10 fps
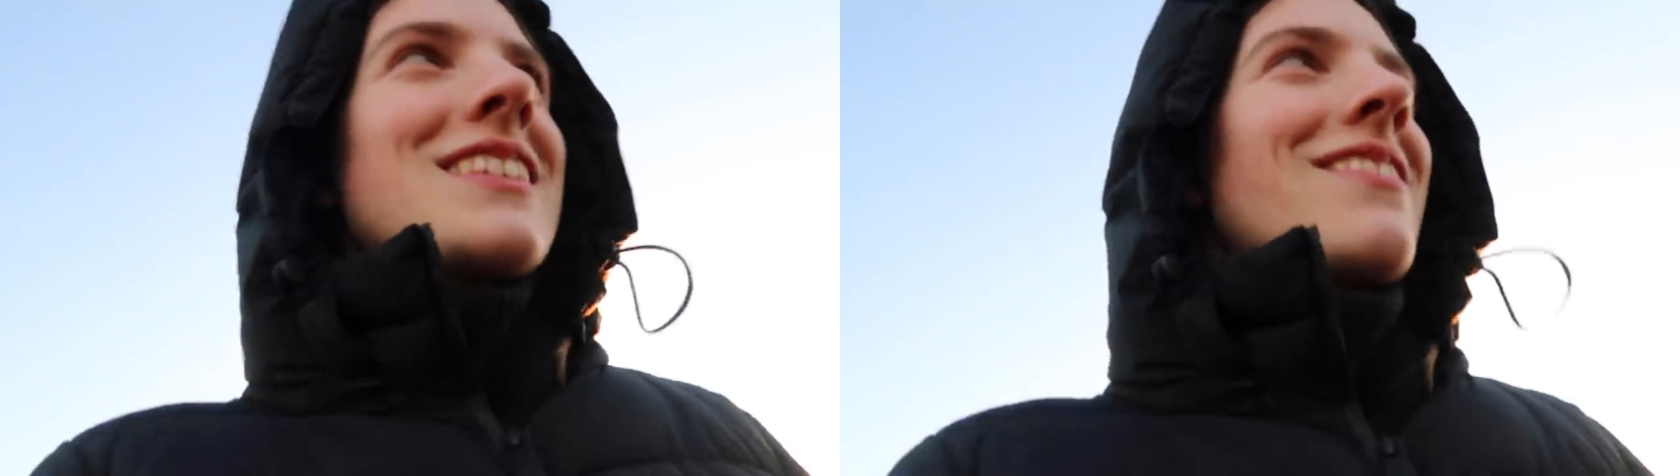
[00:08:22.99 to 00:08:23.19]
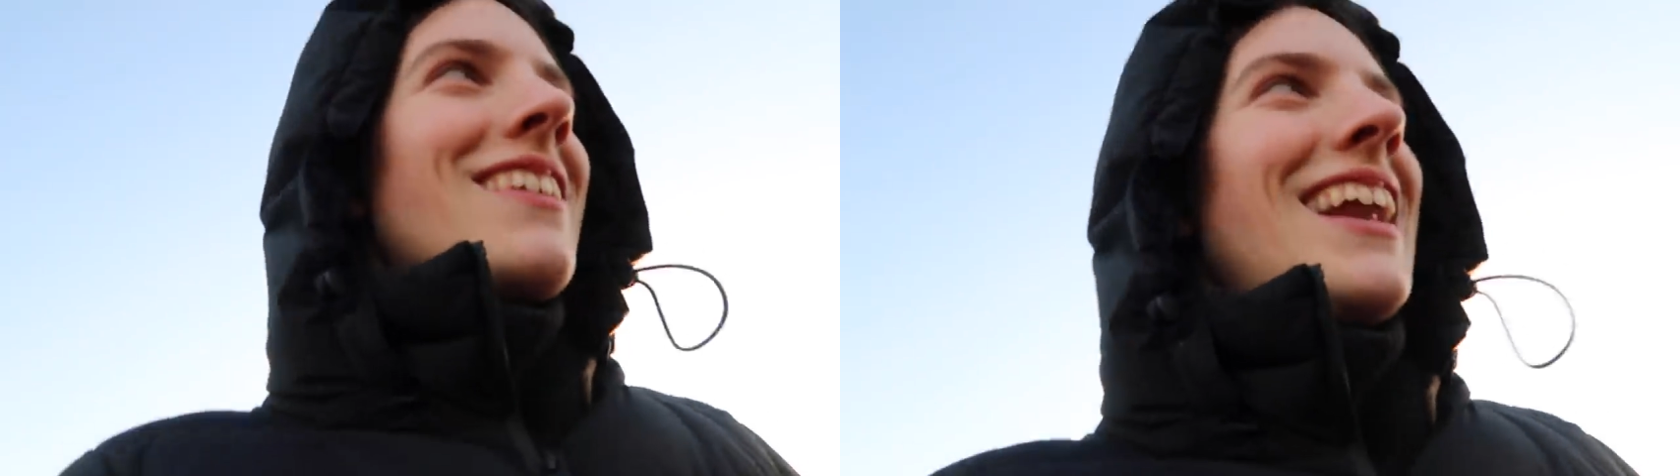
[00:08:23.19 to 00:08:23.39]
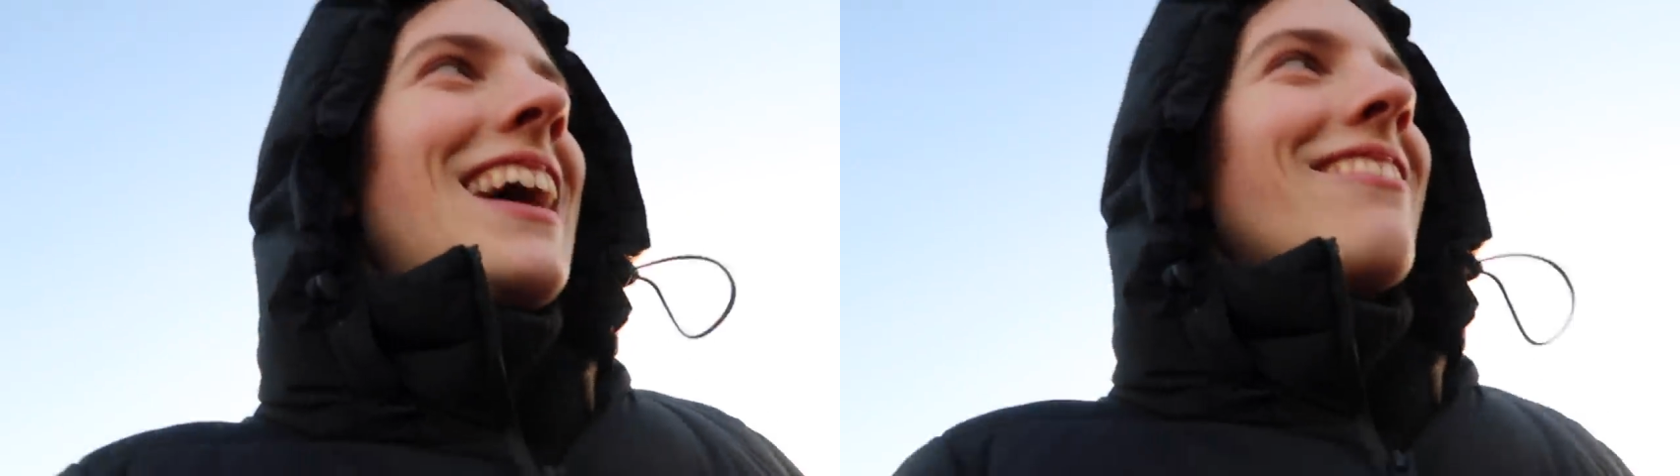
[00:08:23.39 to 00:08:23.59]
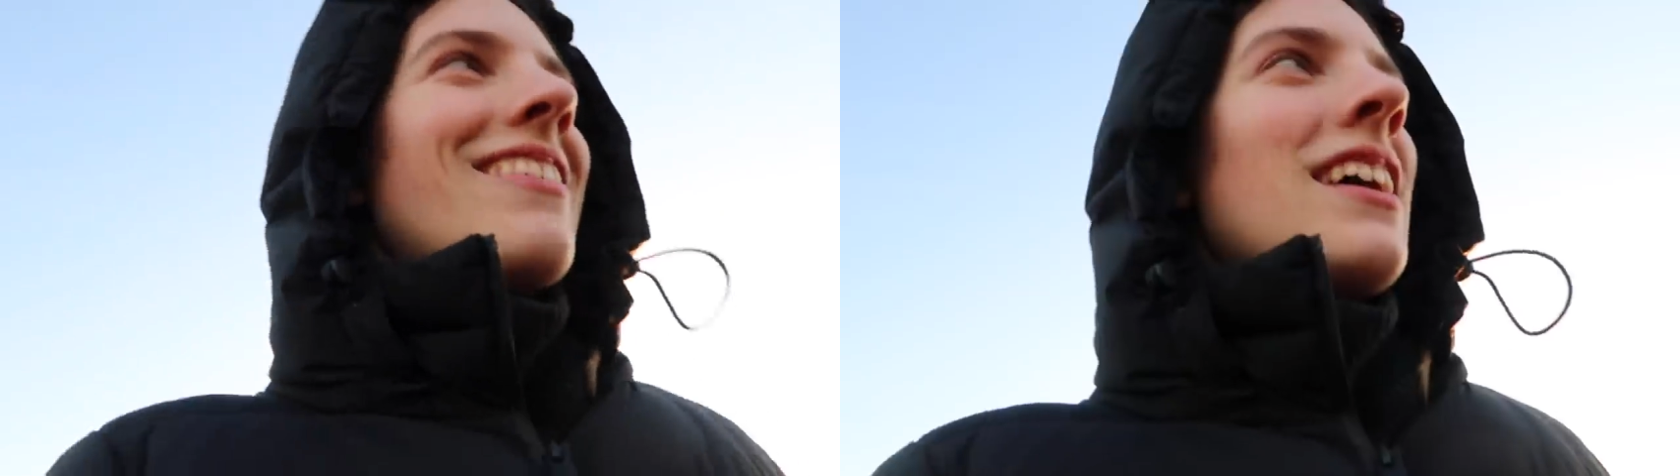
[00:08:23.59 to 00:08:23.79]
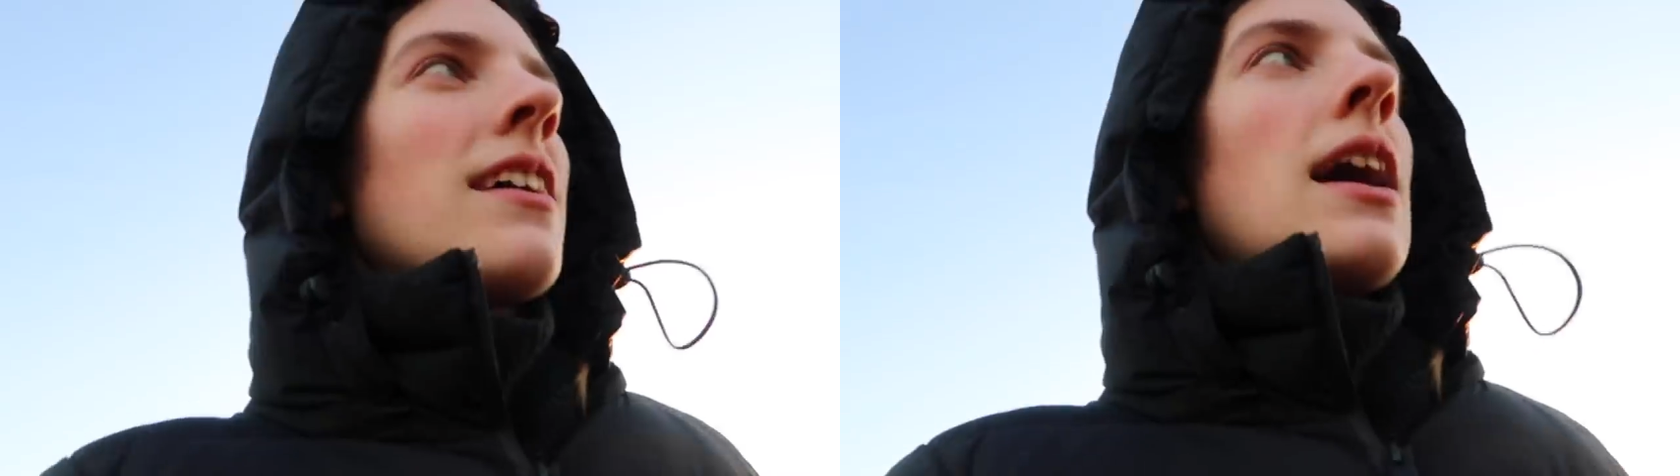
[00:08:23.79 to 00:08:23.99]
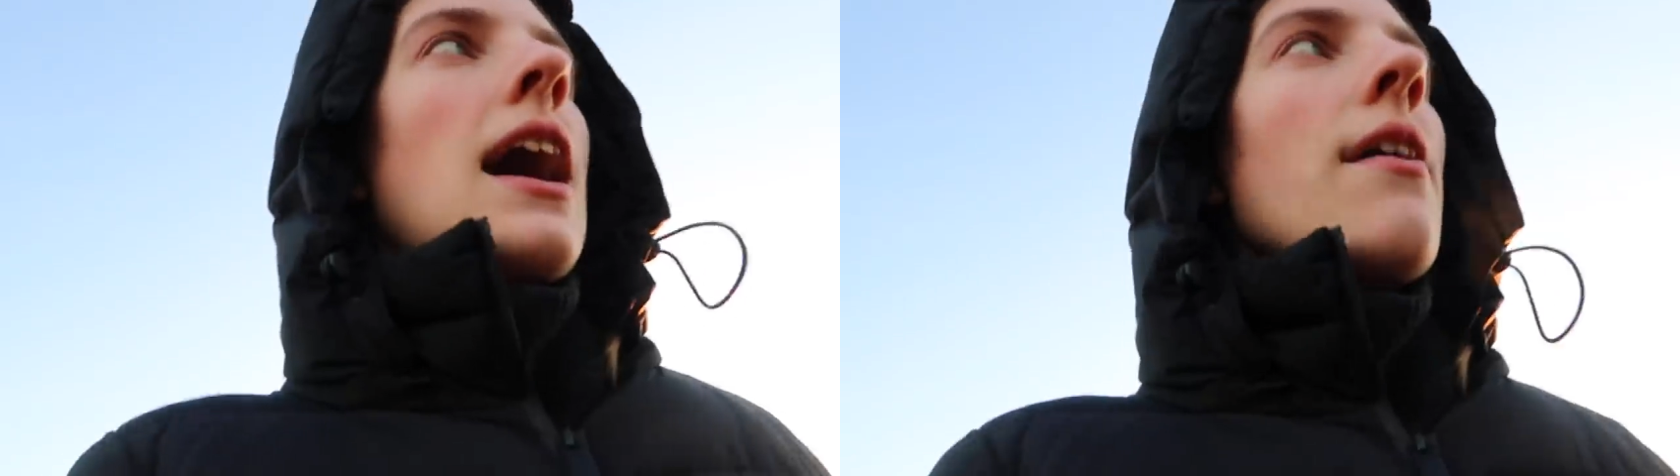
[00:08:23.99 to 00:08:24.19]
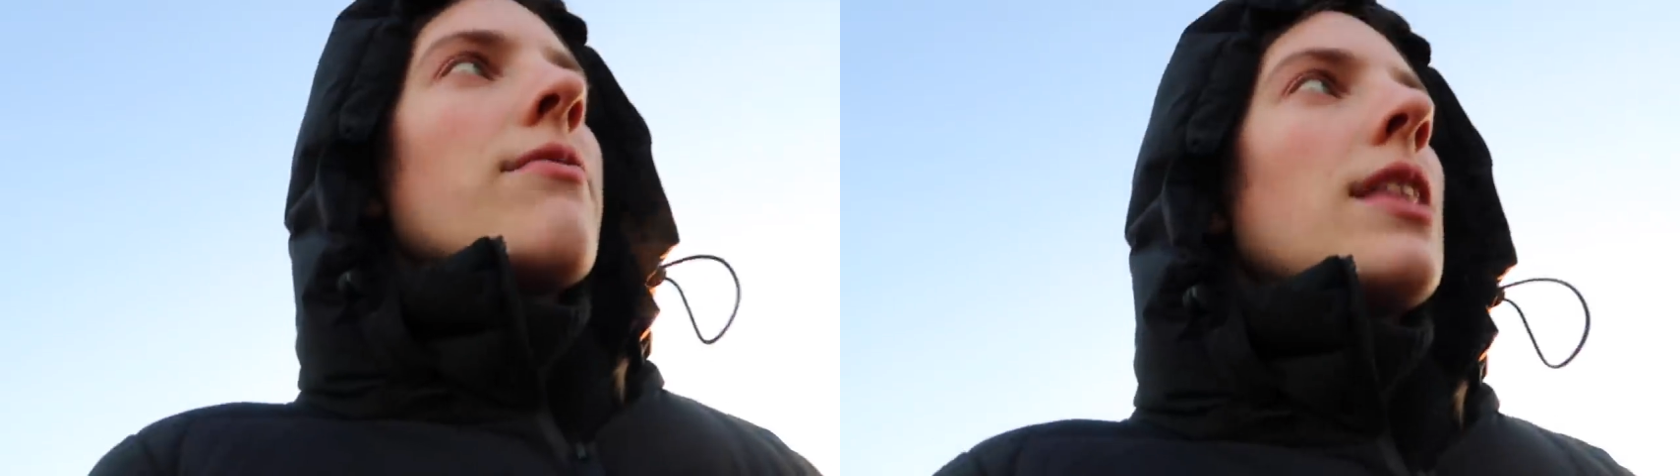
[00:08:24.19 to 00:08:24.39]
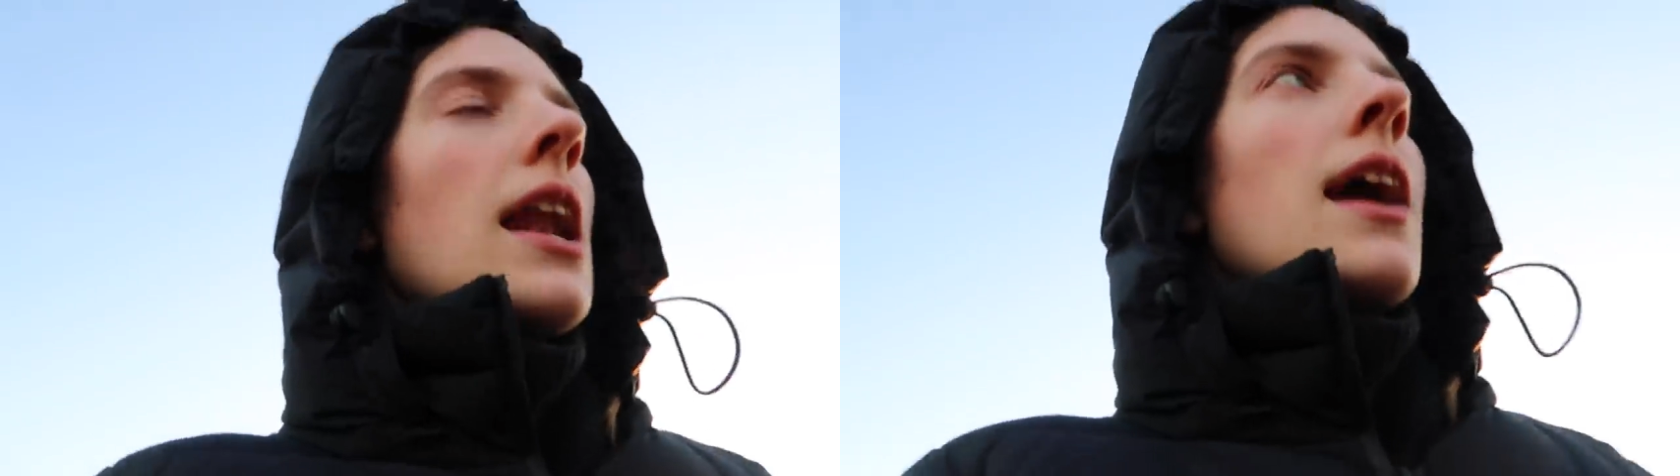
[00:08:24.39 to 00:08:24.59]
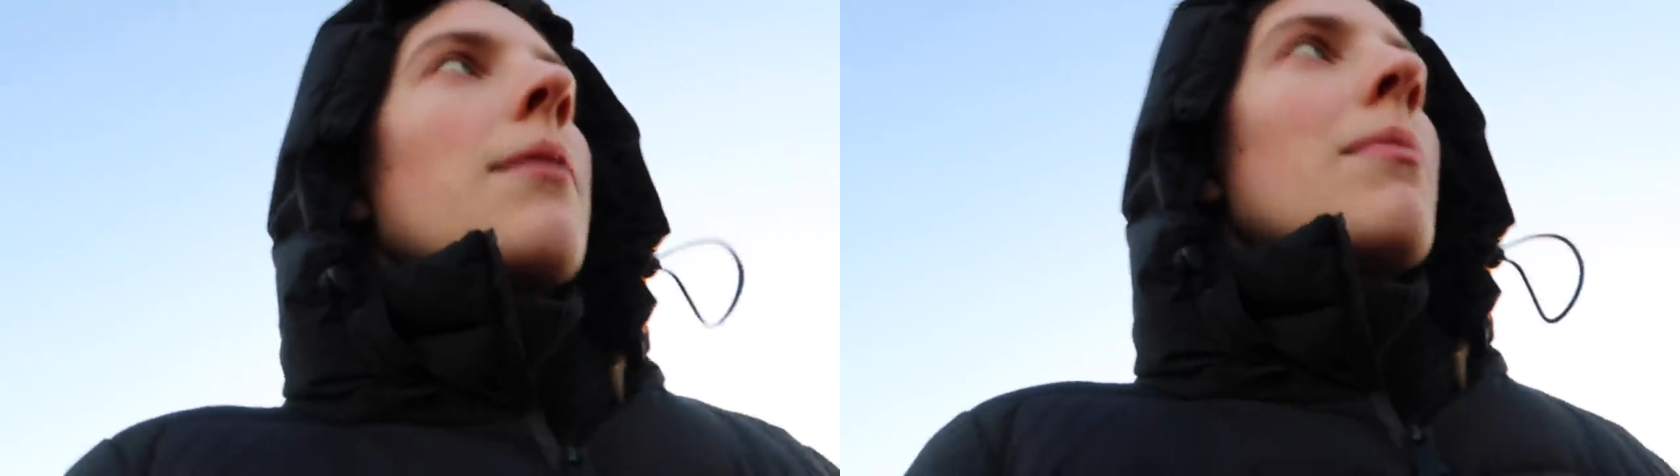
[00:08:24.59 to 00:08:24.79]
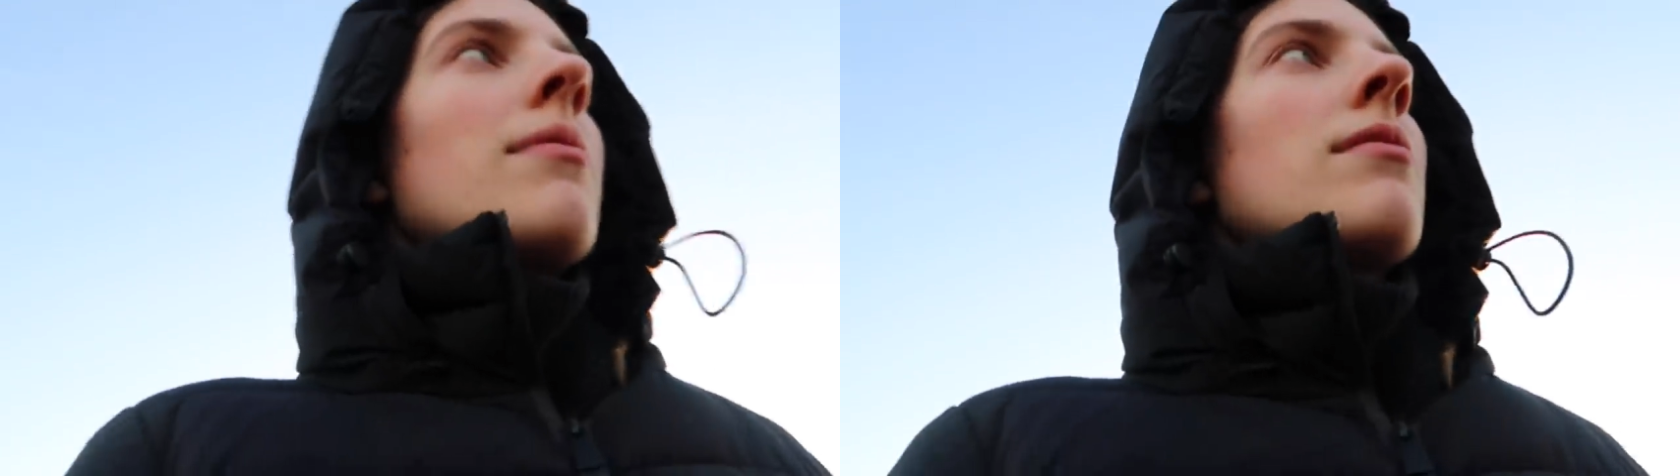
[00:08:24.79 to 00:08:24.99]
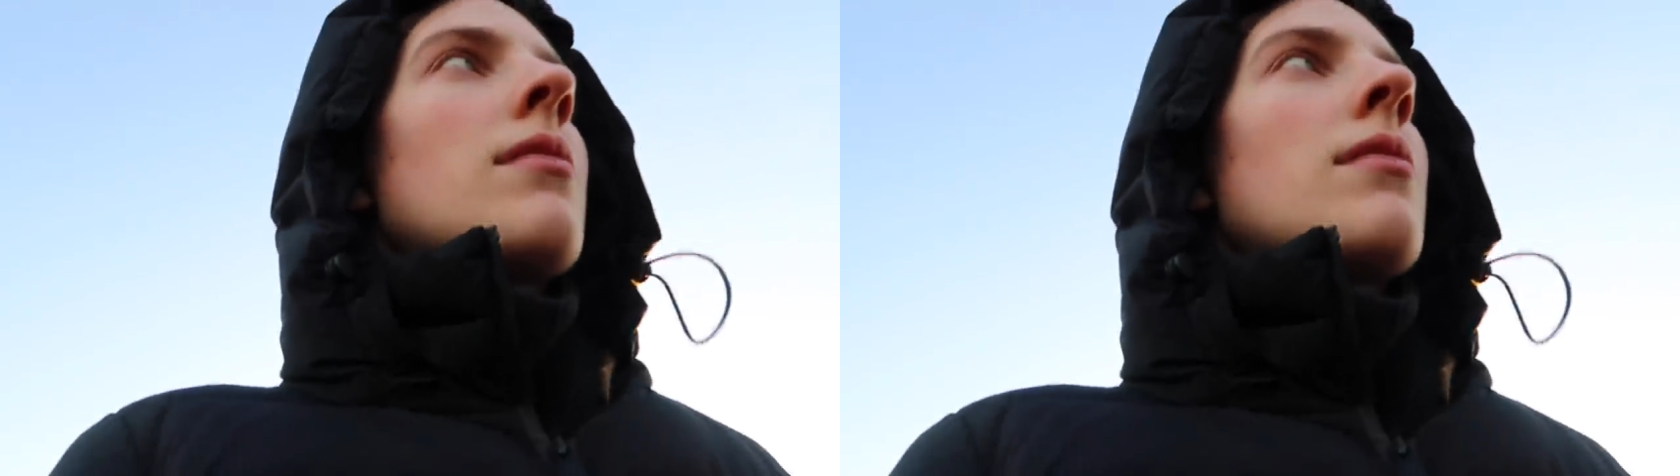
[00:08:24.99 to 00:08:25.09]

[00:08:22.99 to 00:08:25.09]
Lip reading: steal my name. I have in the name.